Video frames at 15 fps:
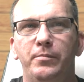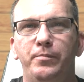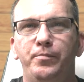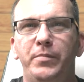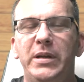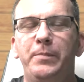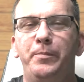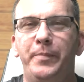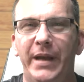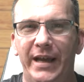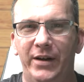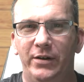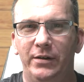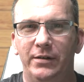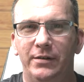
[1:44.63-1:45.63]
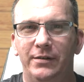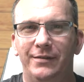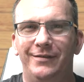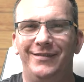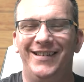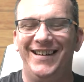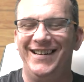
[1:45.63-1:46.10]
be better,
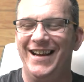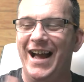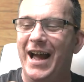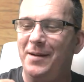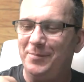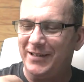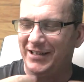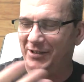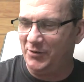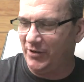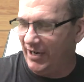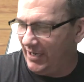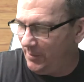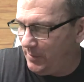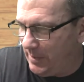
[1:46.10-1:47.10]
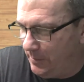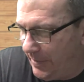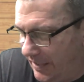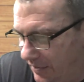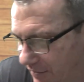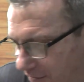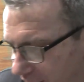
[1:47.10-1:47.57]
right? I'm going to try to be
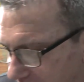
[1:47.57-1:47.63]
better.